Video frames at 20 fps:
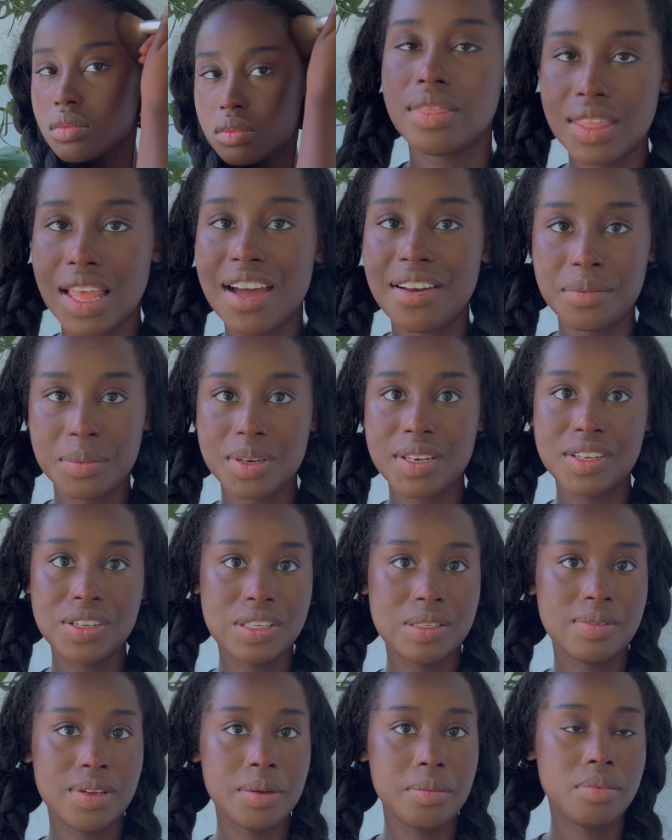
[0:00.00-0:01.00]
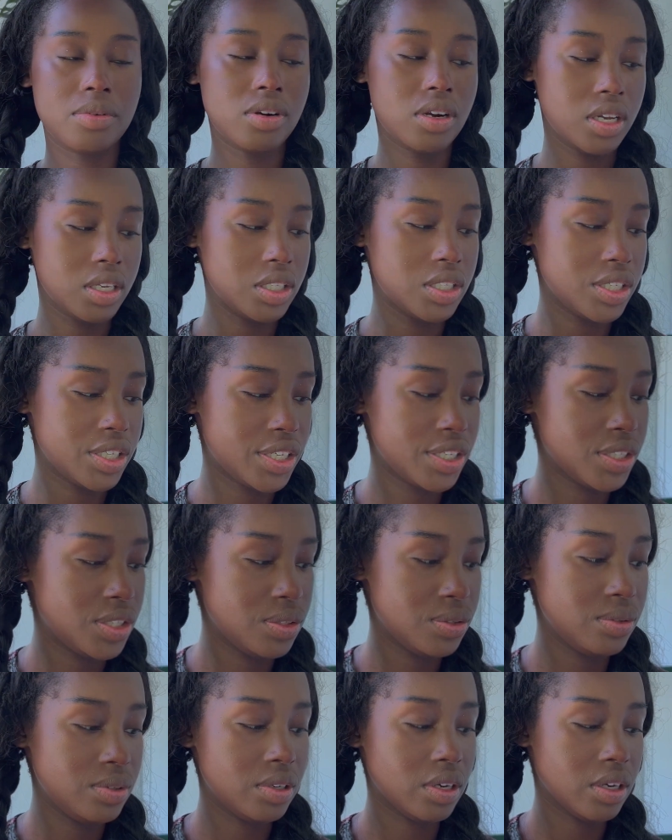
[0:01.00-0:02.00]
Now I'm gonna use my bronzer
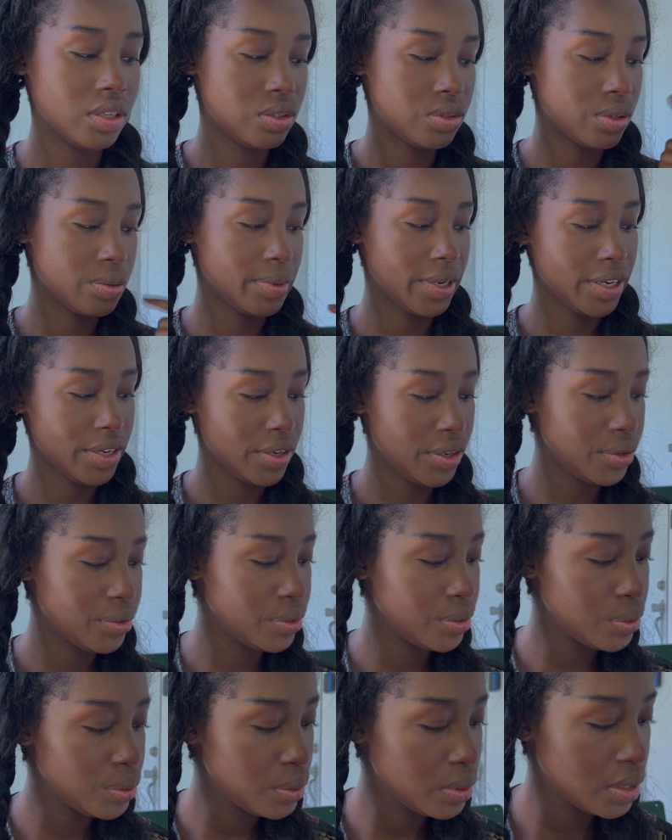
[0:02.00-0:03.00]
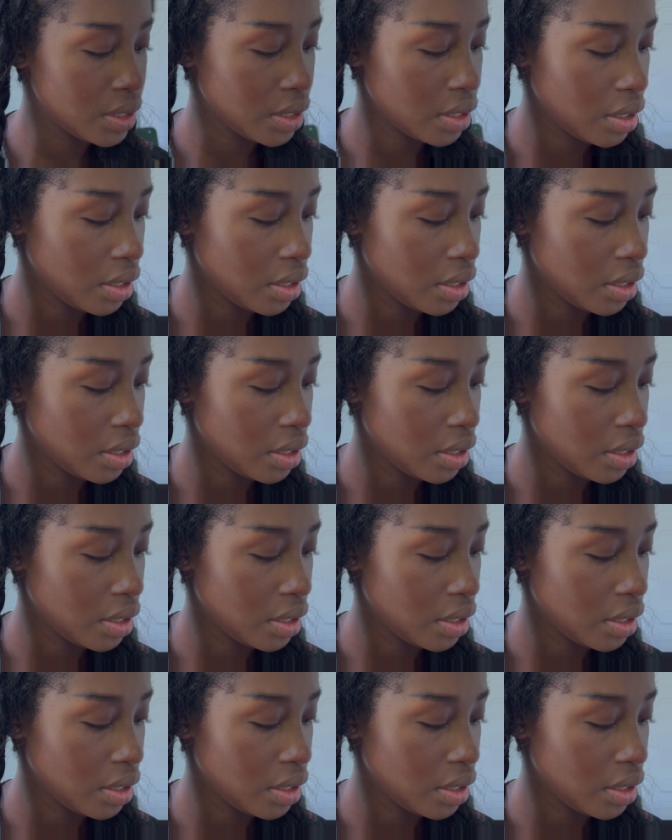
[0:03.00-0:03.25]
to contour my nose.